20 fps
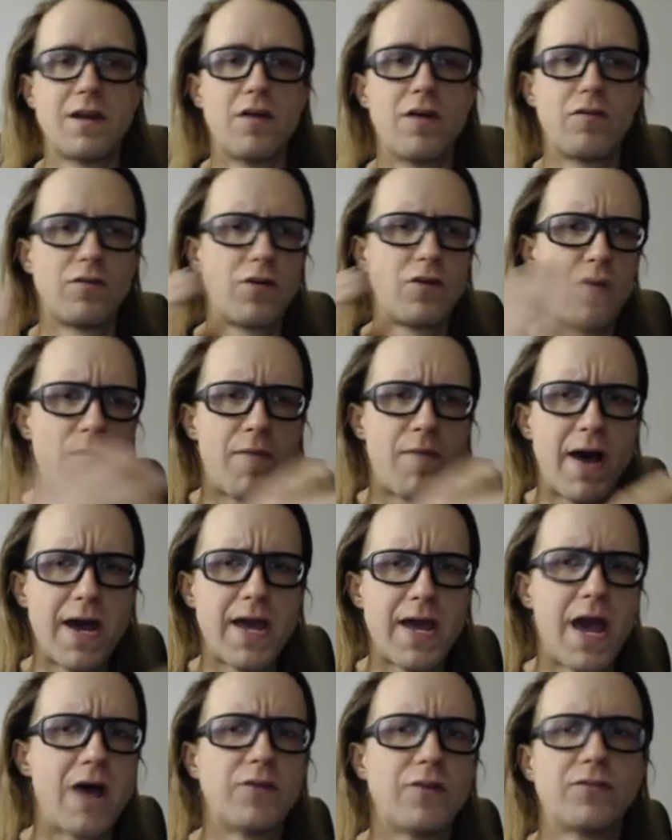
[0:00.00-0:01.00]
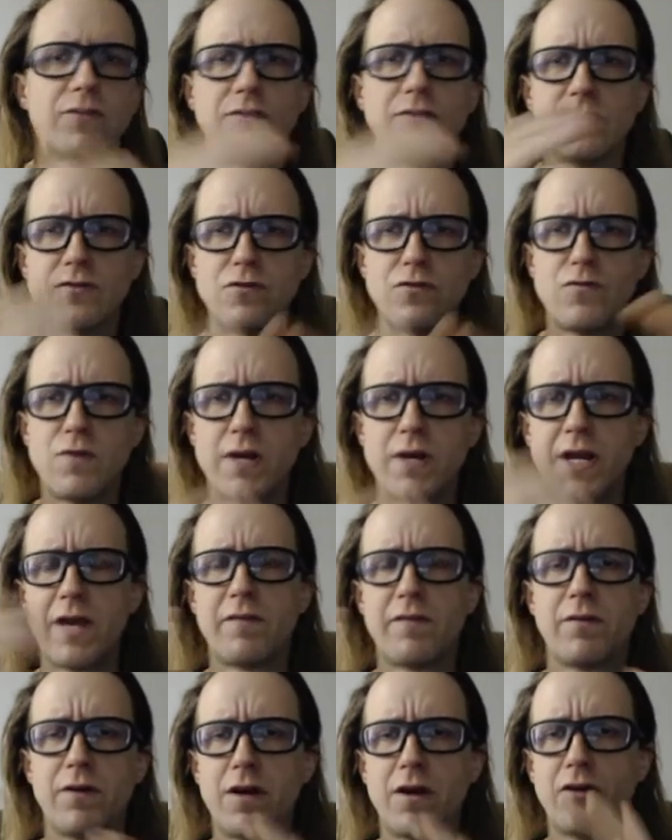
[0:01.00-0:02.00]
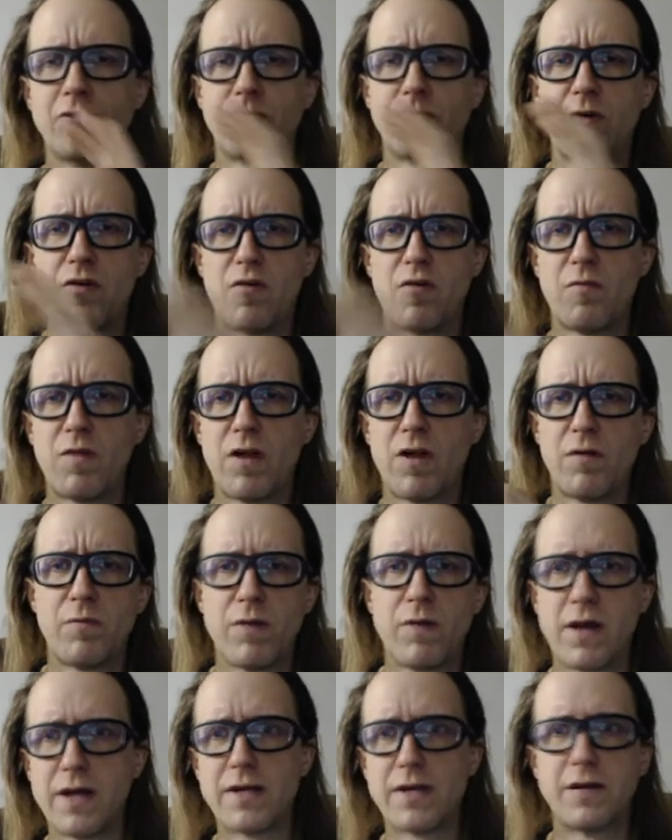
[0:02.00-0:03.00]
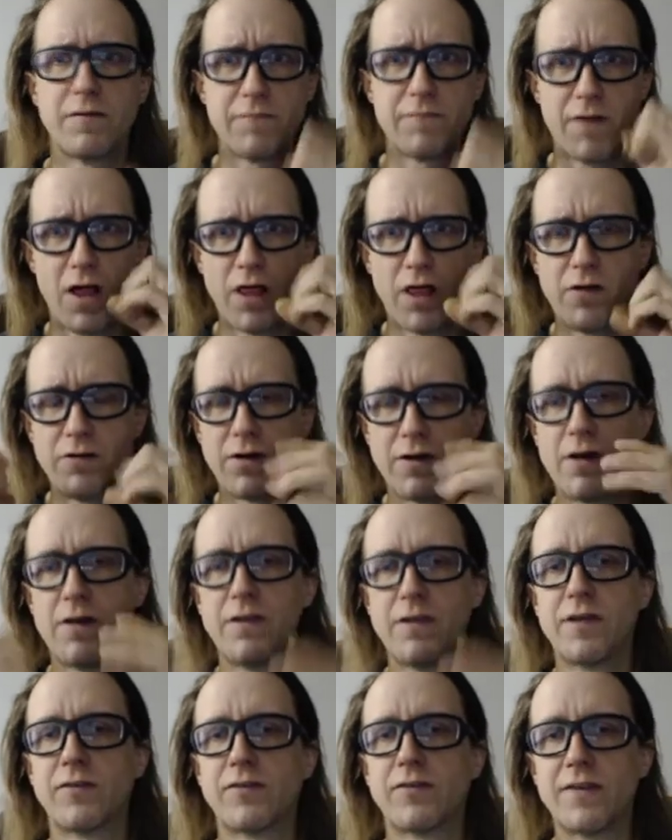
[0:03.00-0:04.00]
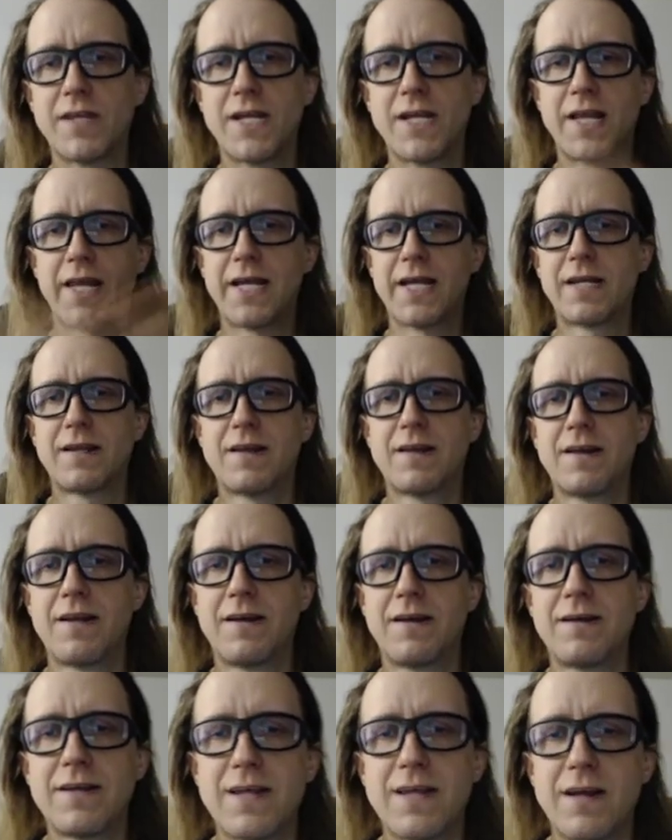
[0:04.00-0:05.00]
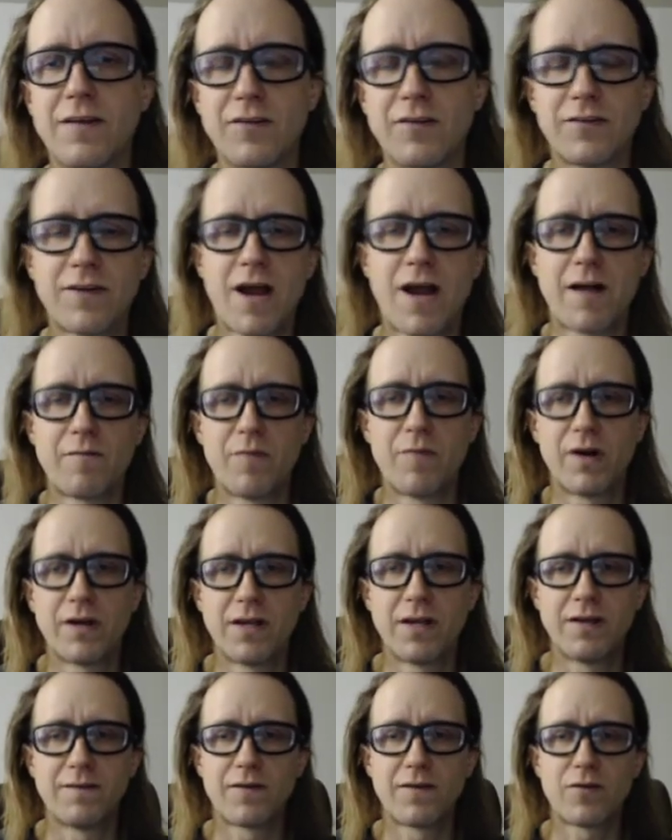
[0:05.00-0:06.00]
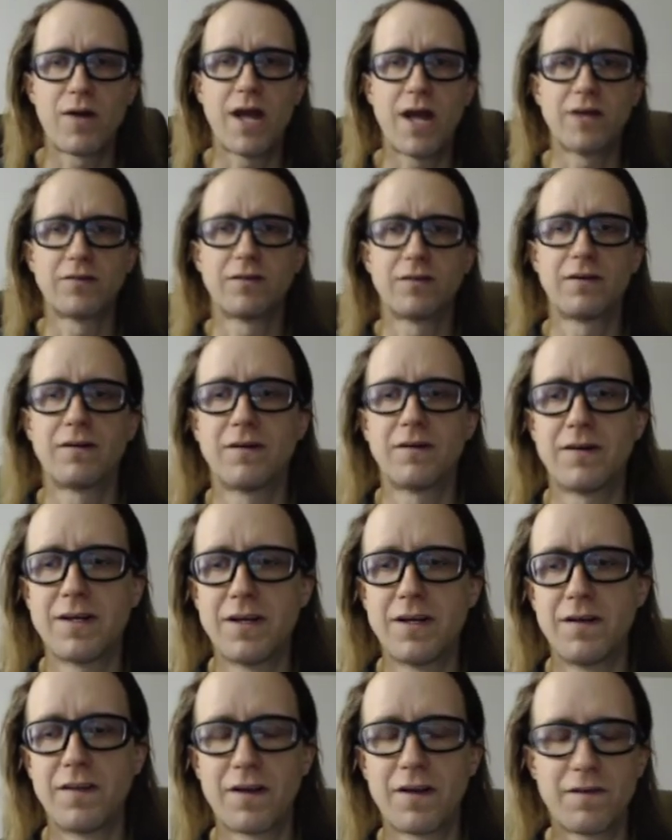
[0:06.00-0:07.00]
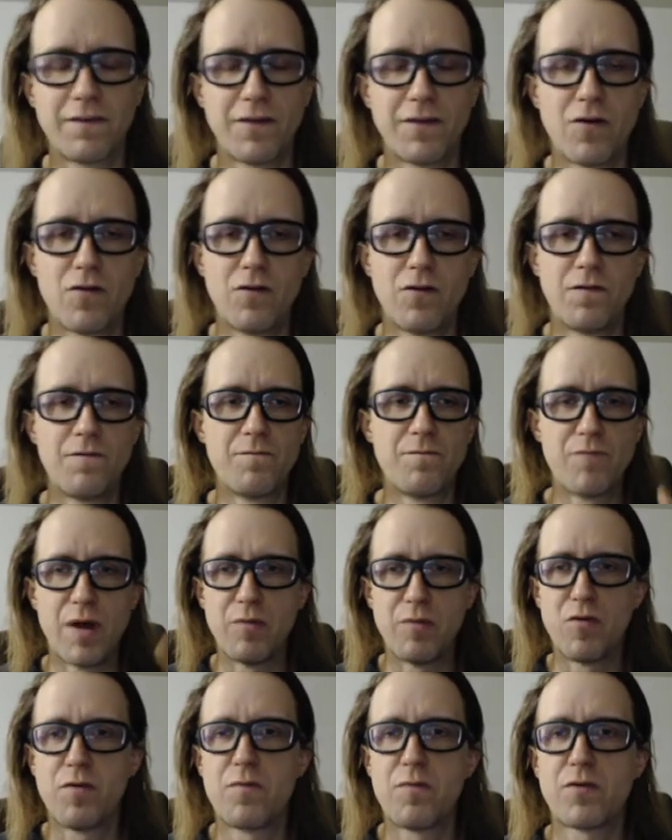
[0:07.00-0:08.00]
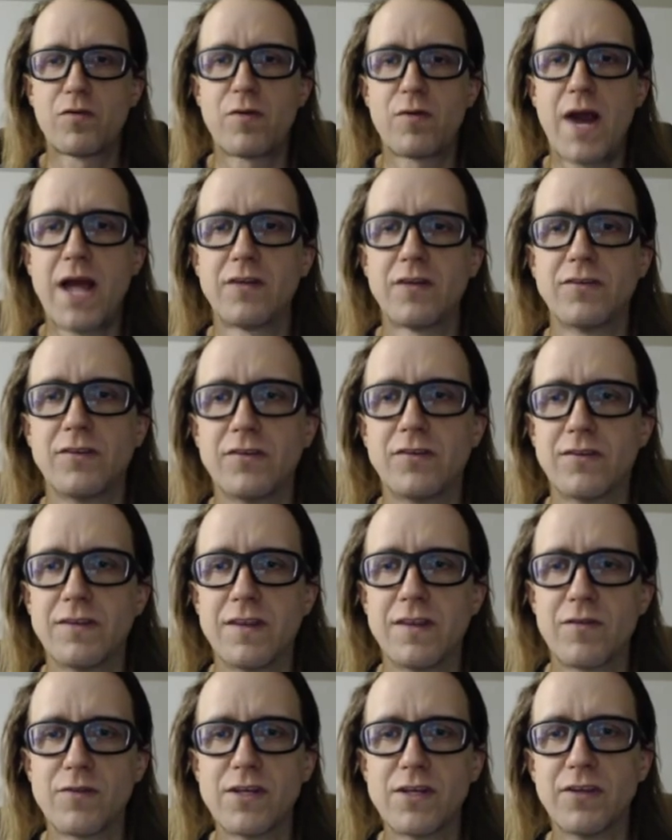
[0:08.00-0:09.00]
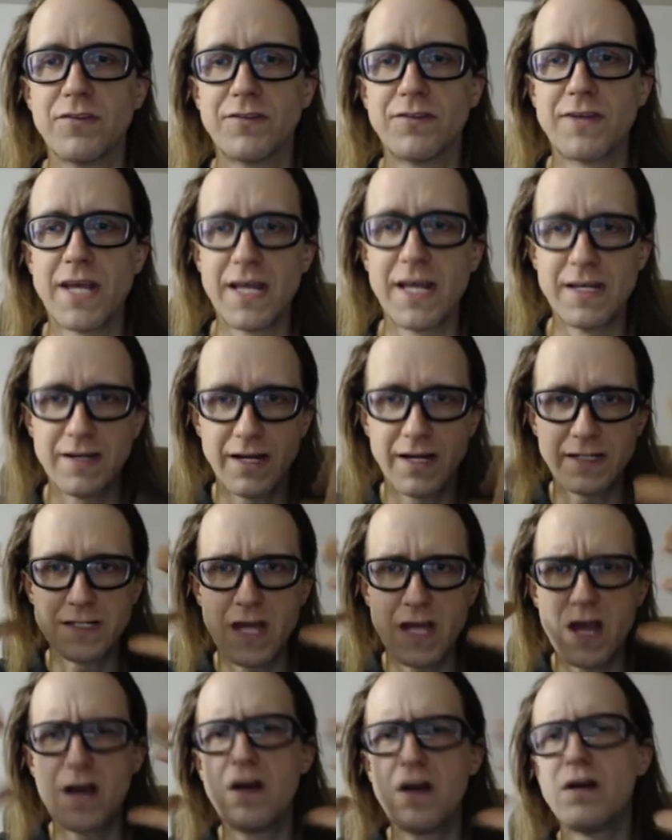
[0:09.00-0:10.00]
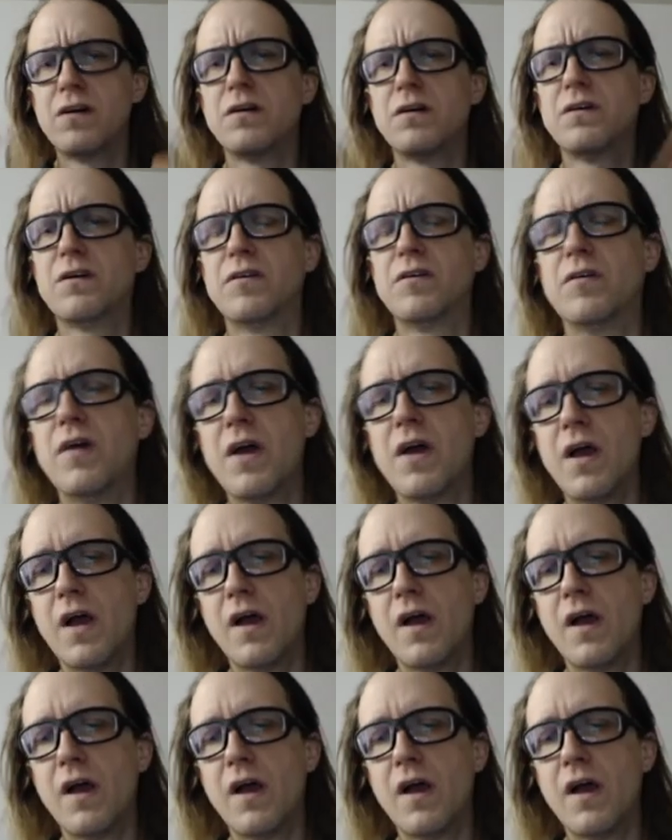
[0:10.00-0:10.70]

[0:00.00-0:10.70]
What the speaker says: go buy houses, do whatever else, blah blah blah, and you're following all this, and then like the stock market crash, or the whole bubble crashes in the real estate, and you're like, no.